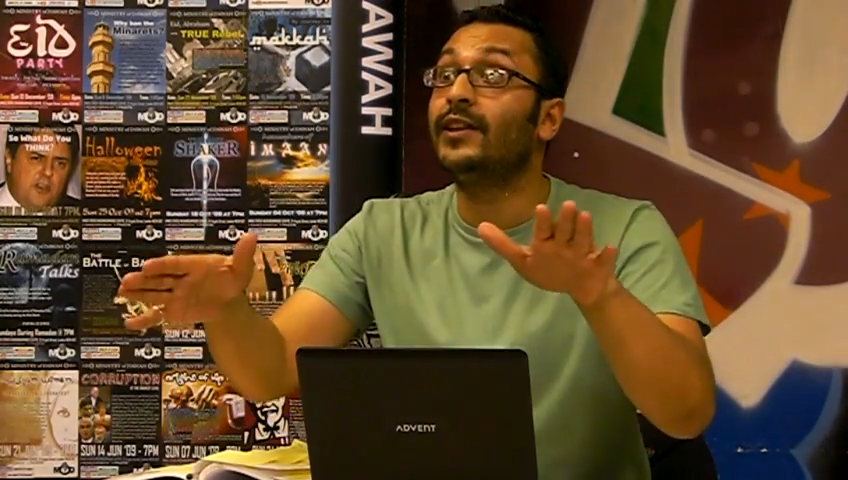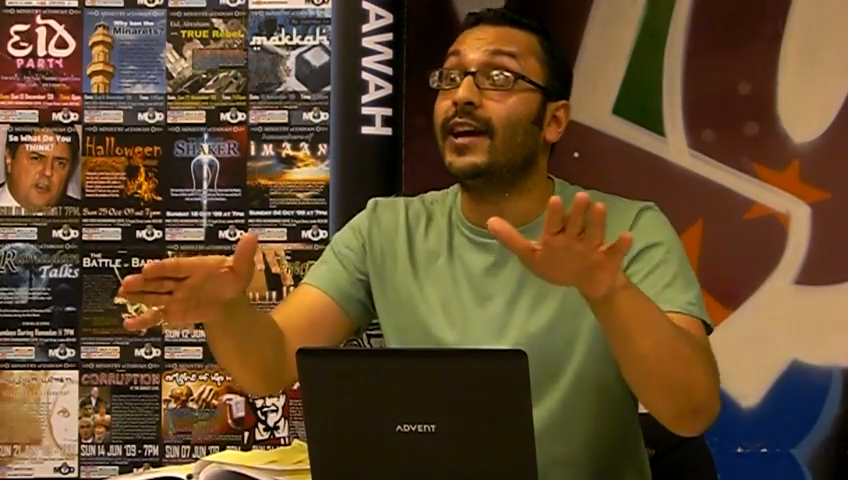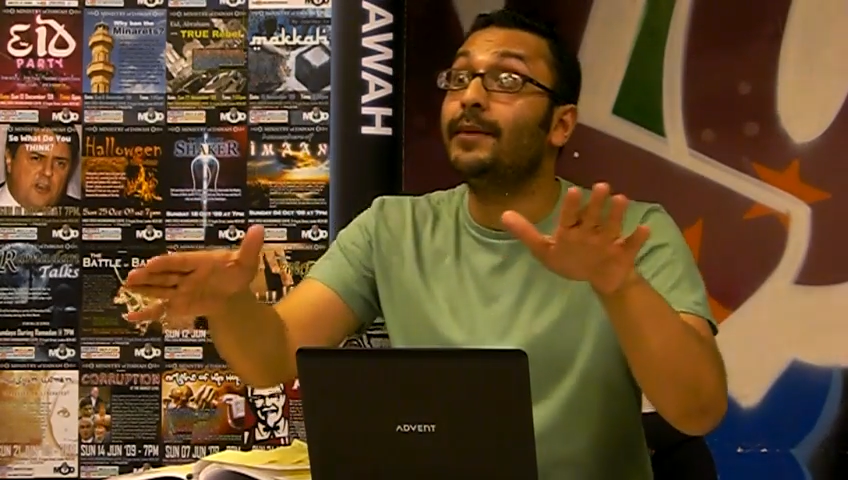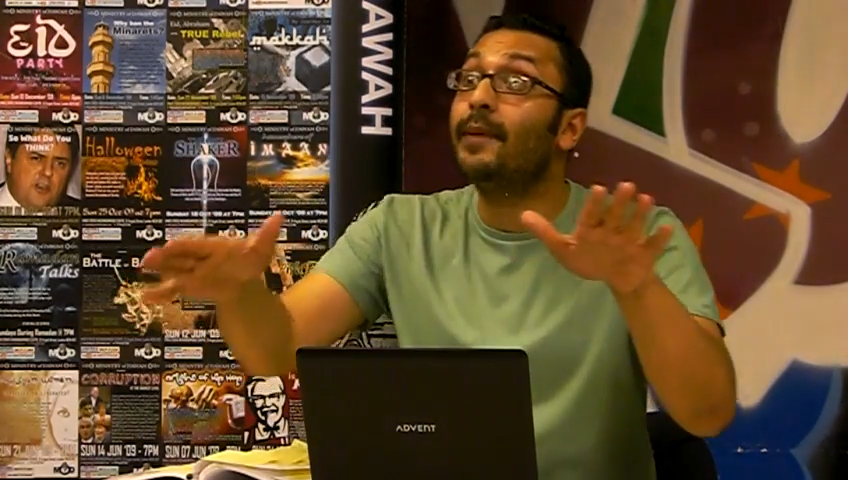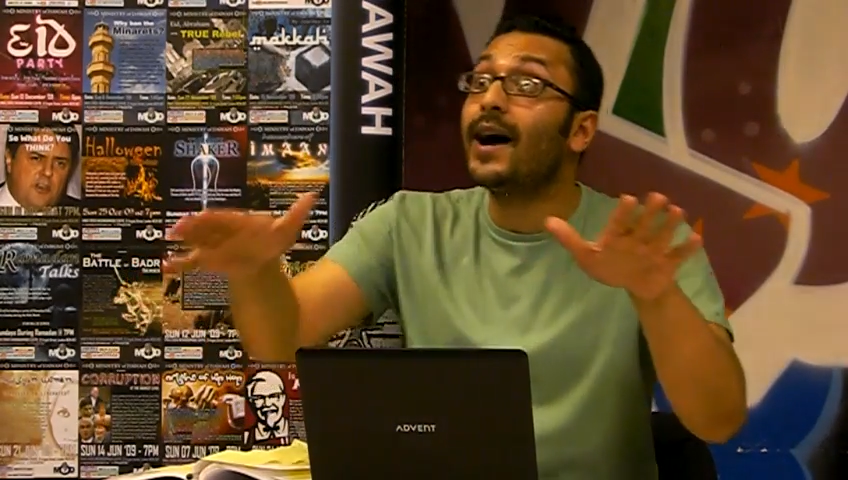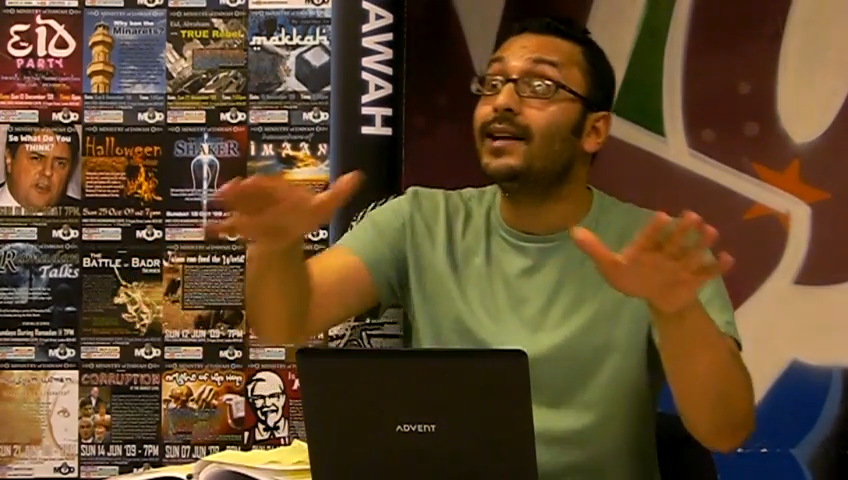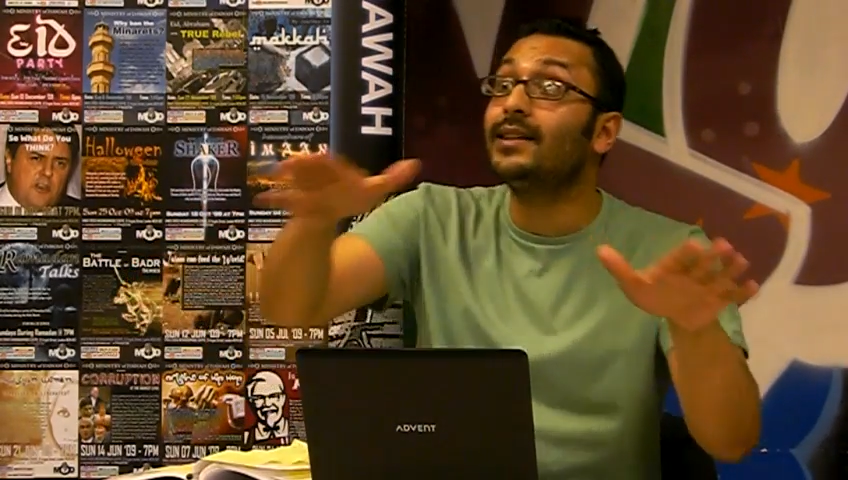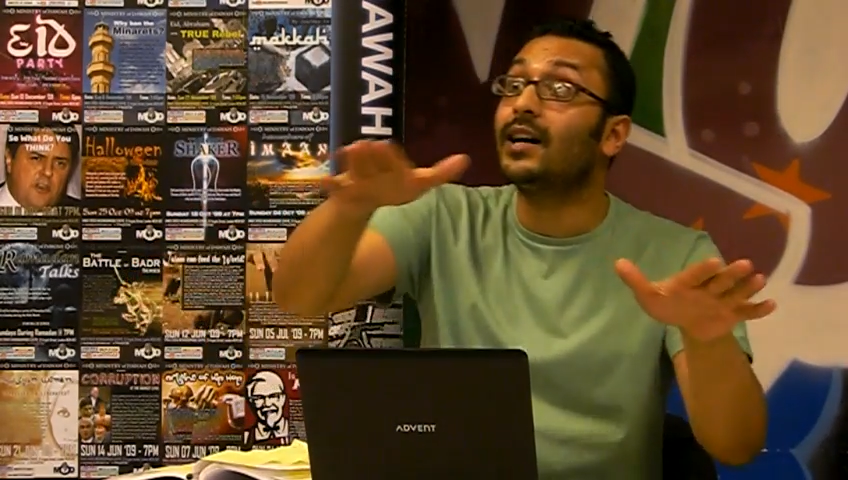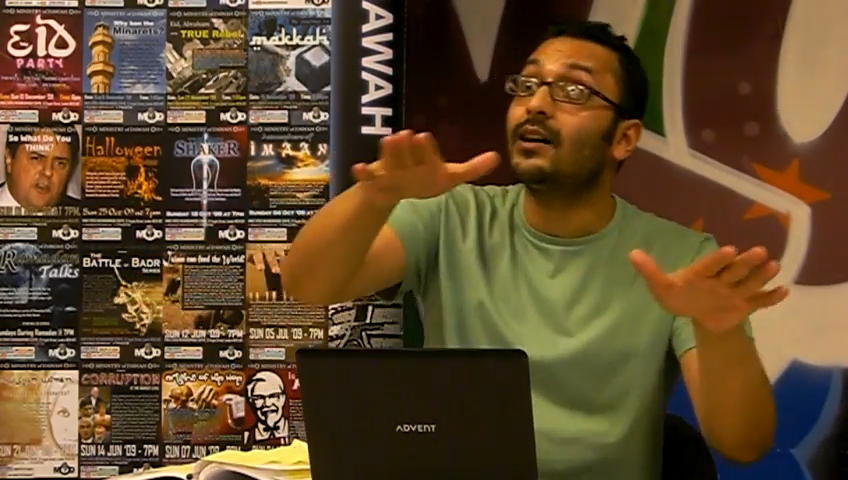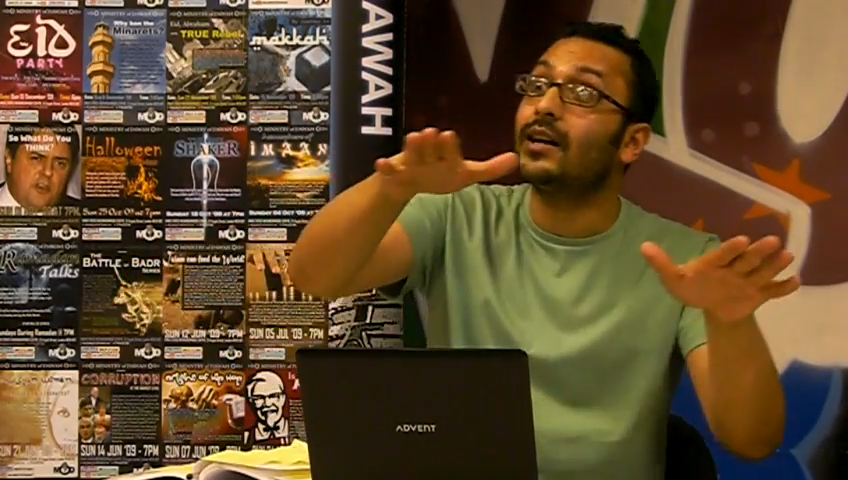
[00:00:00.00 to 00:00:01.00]

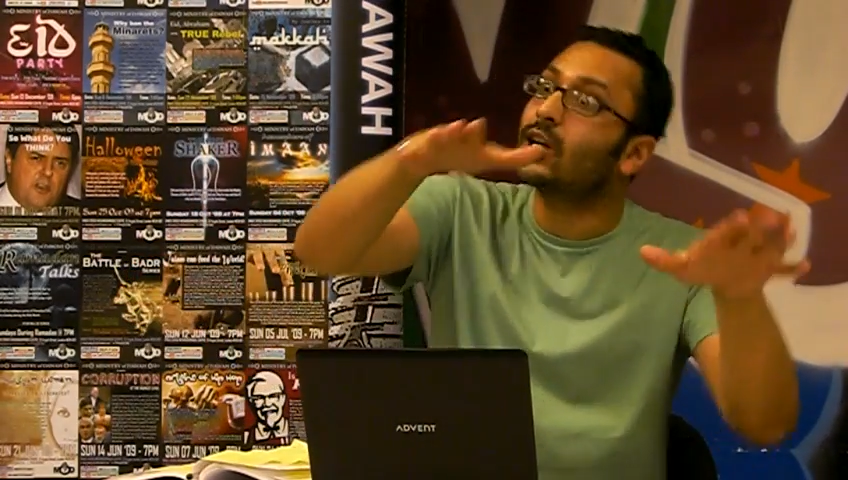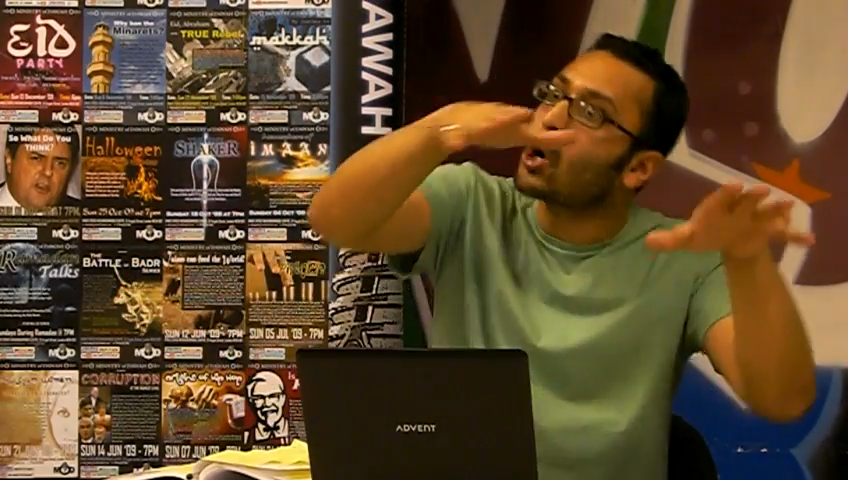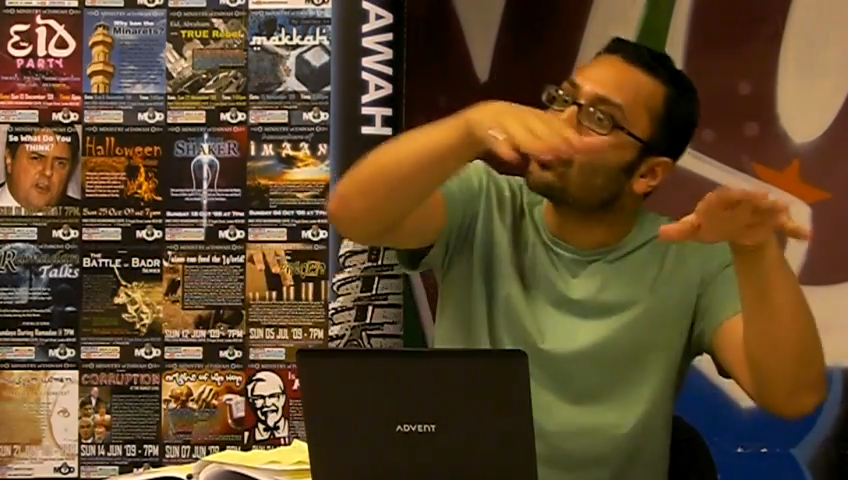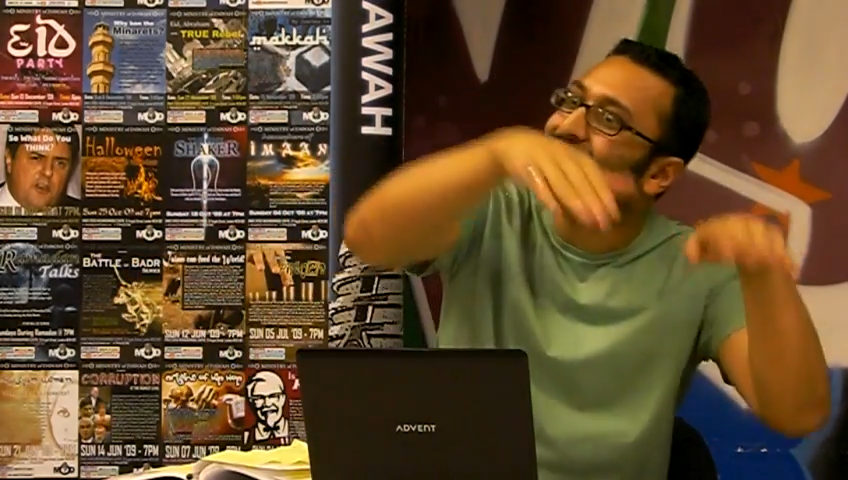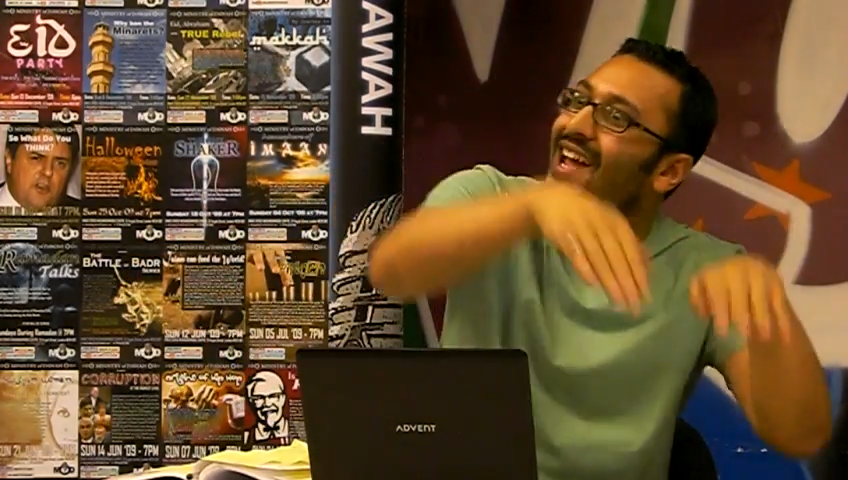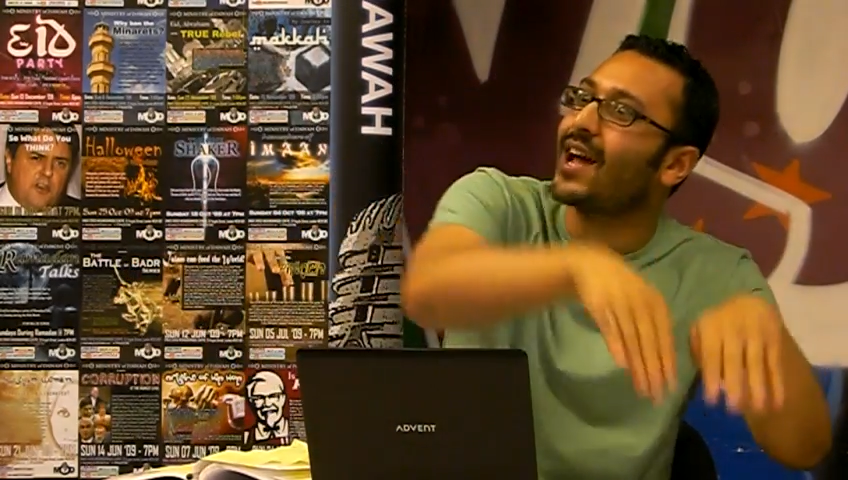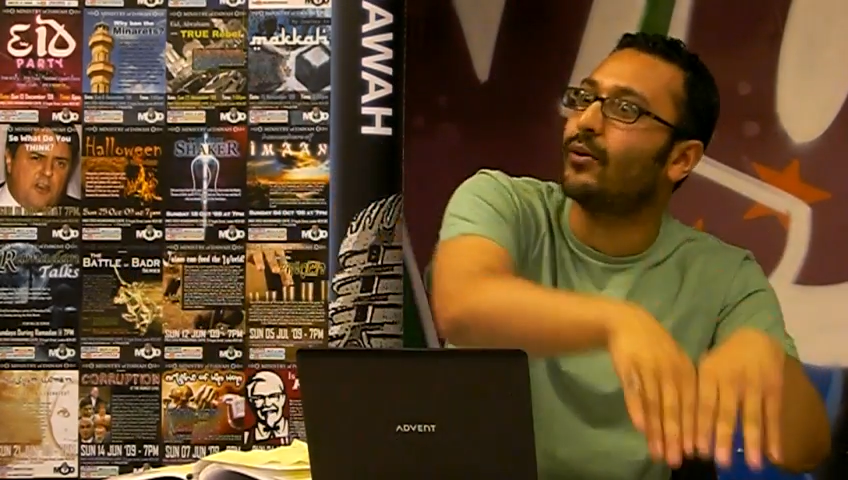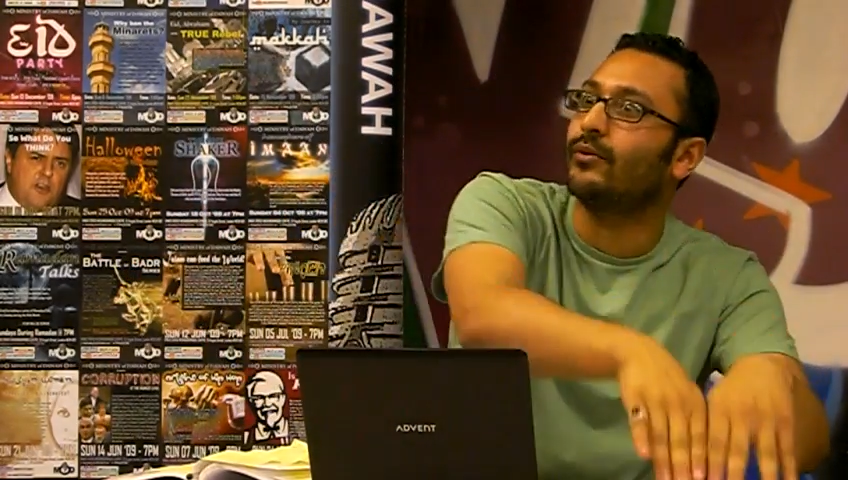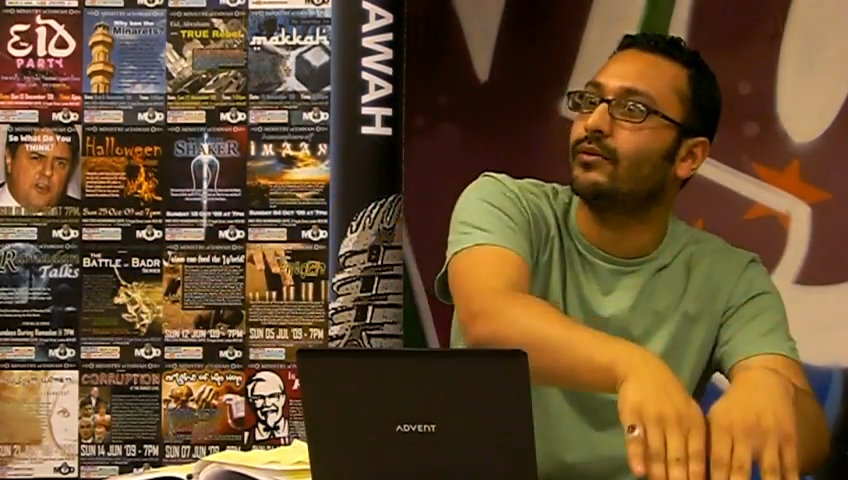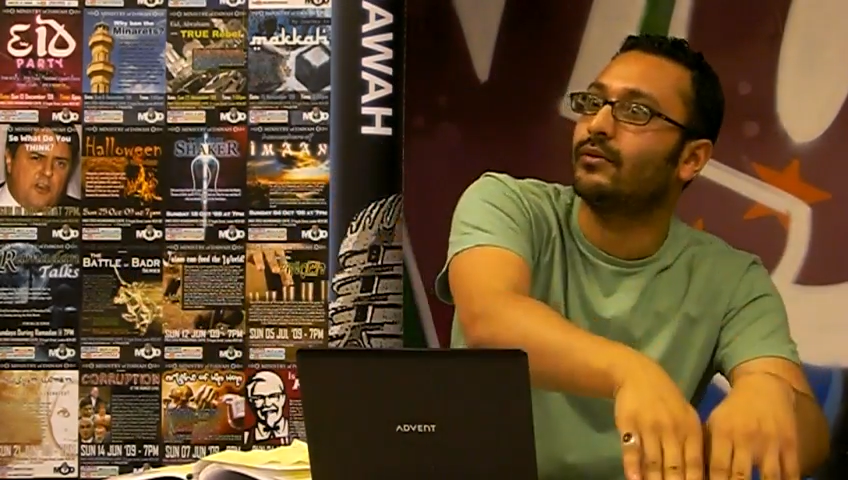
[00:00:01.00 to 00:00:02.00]
ibadah, it goes
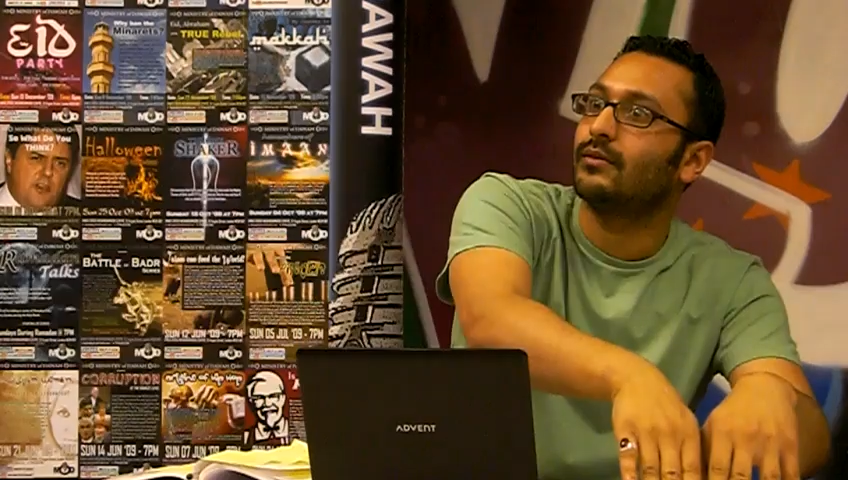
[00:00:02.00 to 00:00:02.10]
down.